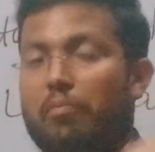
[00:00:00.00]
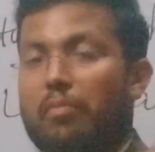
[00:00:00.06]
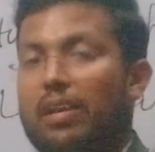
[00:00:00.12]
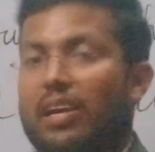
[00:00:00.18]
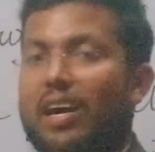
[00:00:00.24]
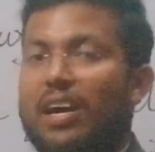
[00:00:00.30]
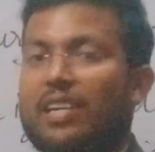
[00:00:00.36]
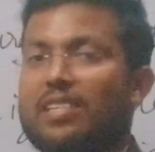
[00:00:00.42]

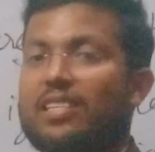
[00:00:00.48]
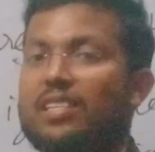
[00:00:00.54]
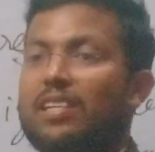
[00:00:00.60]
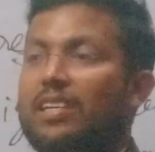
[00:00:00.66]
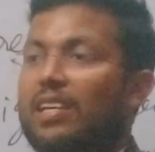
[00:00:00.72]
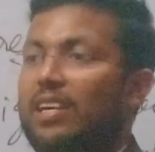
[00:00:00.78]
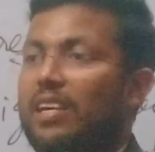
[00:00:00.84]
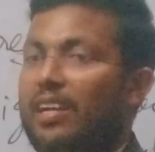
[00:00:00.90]
because
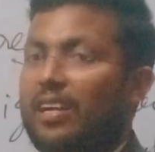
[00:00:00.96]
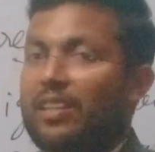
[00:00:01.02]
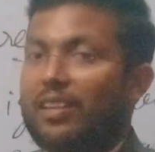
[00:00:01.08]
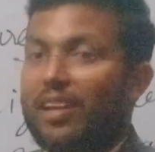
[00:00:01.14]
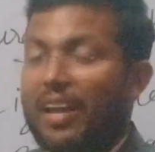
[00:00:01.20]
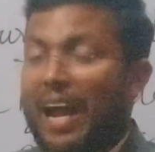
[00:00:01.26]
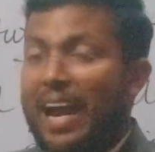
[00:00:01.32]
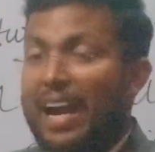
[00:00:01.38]

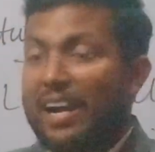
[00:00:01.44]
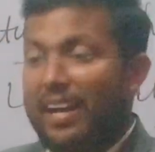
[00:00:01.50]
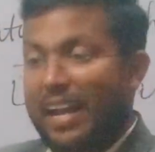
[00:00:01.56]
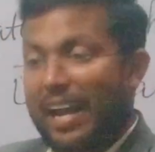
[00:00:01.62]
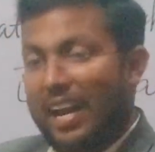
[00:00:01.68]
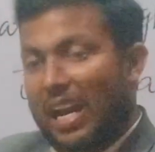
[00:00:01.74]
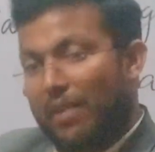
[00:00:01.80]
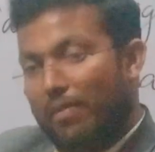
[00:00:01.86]
the light
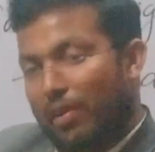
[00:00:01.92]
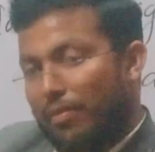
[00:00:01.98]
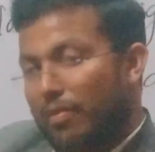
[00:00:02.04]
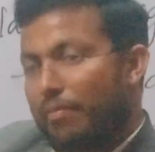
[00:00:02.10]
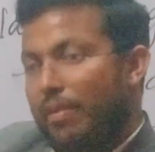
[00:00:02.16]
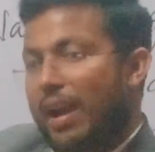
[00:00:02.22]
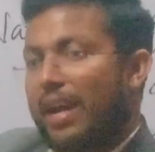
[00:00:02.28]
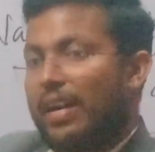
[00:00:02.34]
can never
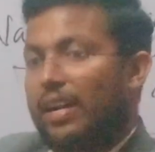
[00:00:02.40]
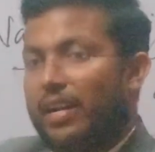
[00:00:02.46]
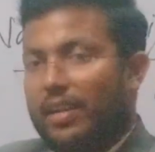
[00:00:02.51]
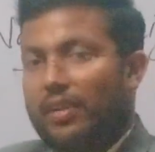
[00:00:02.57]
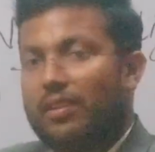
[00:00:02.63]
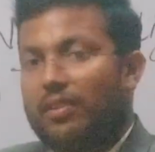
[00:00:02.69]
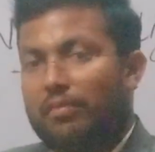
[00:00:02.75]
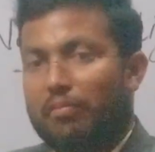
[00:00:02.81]
be bent,